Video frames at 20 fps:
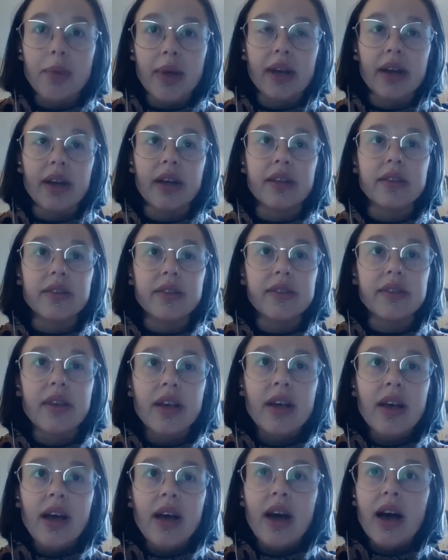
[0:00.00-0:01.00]
because
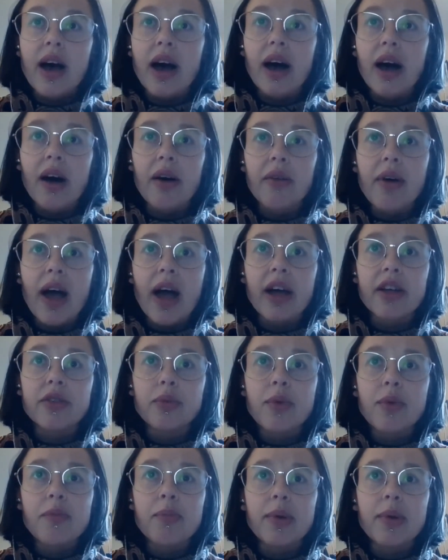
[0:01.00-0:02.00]

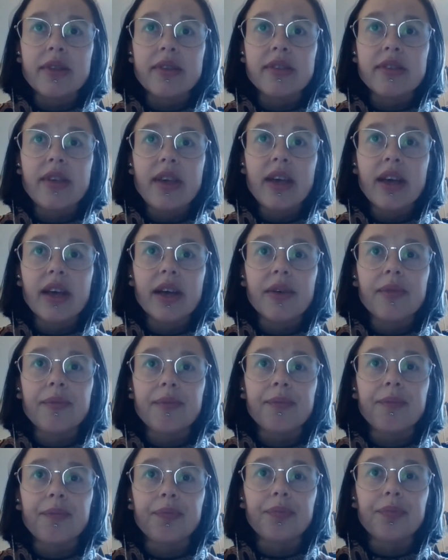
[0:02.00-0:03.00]
as we've been seeing,